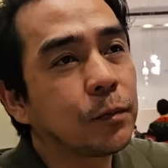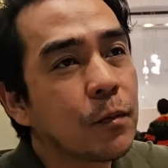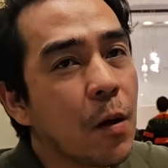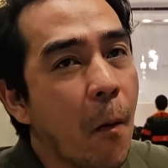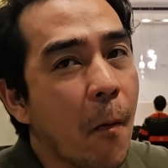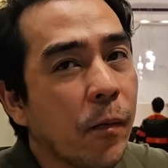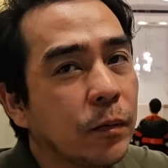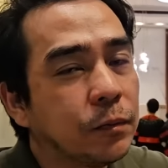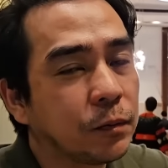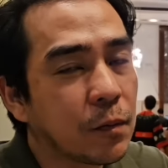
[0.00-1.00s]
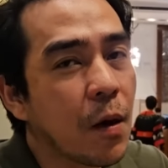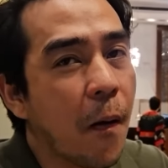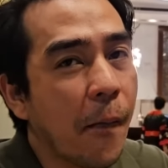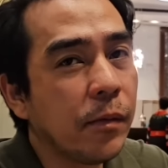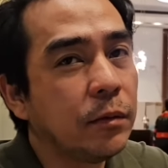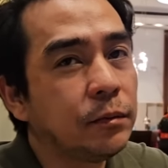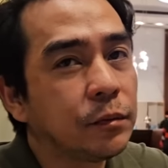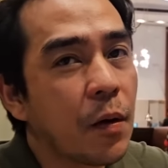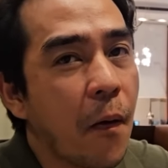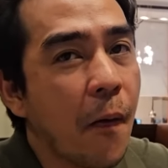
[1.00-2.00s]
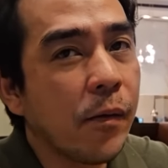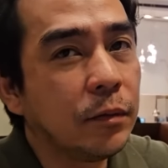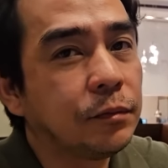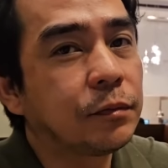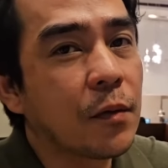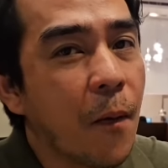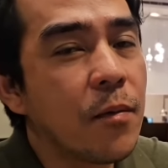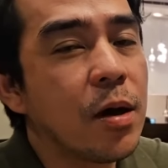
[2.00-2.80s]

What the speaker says: My goodness. Is it good?